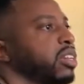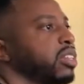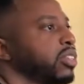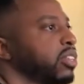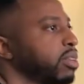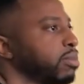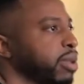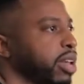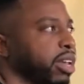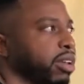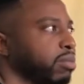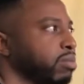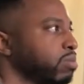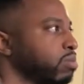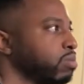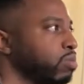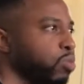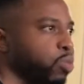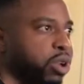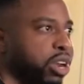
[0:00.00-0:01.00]
So I'm like,
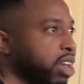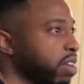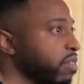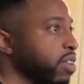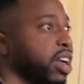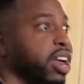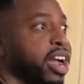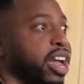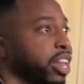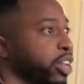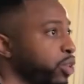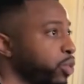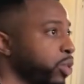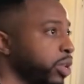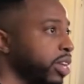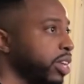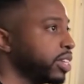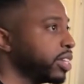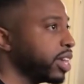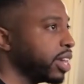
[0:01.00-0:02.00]
whatever I got to do
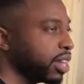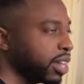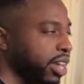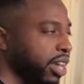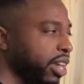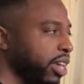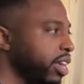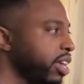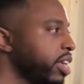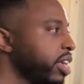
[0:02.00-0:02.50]
to get to LA.